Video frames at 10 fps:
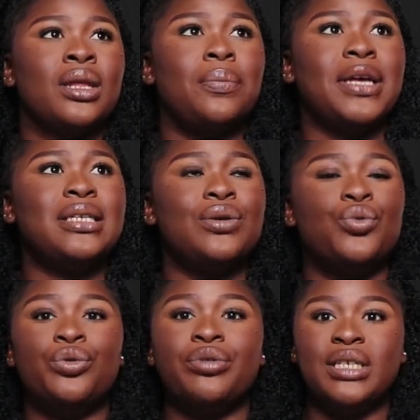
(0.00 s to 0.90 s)
The
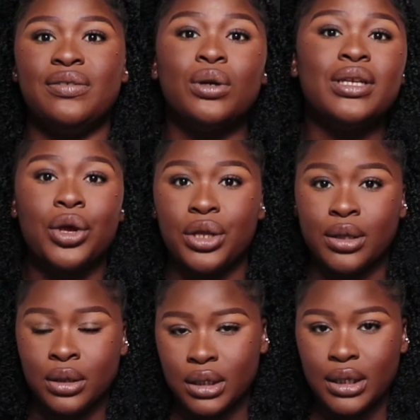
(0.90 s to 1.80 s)
person will receive, they'll tell
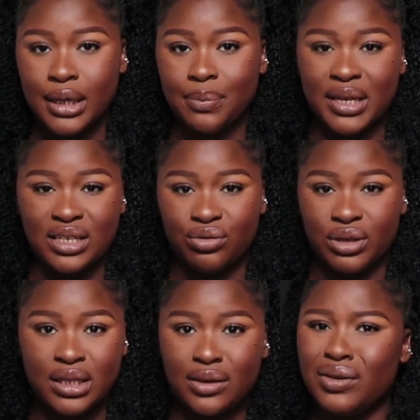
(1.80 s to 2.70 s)
you the day the person
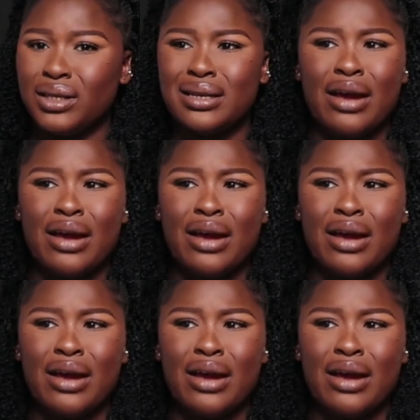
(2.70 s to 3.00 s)
receive it.